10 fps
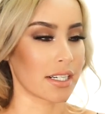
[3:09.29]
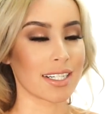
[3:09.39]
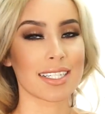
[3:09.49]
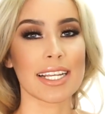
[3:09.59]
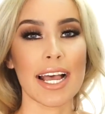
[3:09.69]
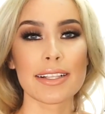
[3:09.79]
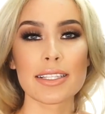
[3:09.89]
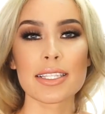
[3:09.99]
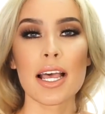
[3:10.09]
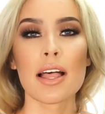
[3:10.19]
They're
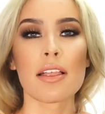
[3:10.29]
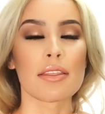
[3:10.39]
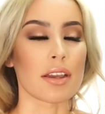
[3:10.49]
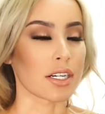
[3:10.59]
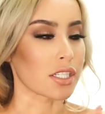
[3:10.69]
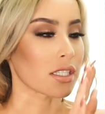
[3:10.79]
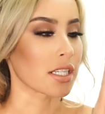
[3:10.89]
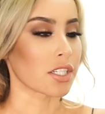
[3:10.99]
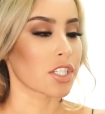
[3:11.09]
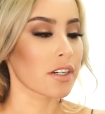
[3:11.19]
dense, they're just
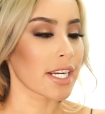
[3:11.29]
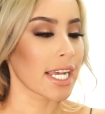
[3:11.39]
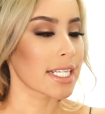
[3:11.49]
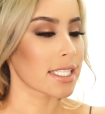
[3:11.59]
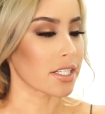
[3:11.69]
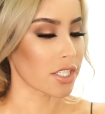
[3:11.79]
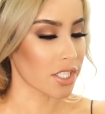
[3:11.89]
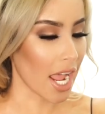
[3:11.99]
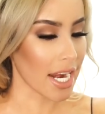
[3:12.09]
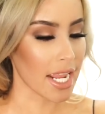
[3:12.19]
luxurious, they're
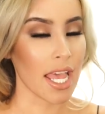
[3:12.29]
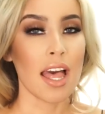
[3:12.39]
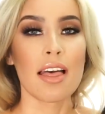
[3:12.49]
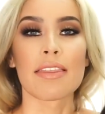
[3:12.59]
shiny,